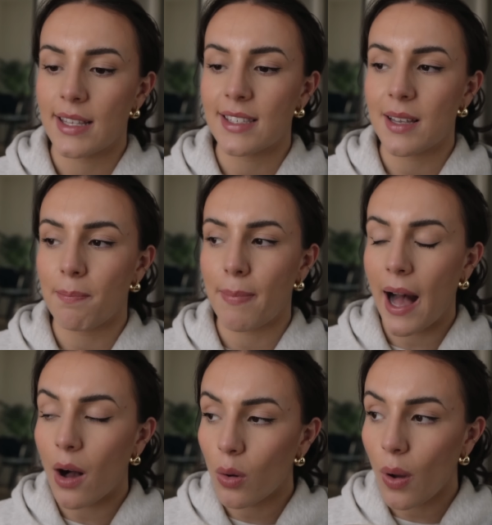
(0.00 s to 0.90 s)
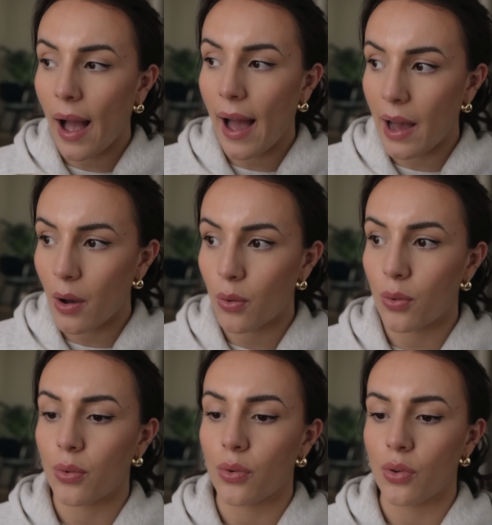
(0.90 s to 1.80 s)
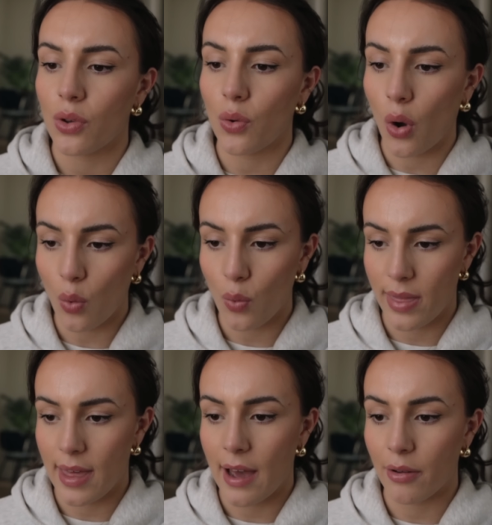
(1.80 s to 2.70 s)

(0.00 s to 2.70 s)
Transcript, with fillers: It's about how you cope with it,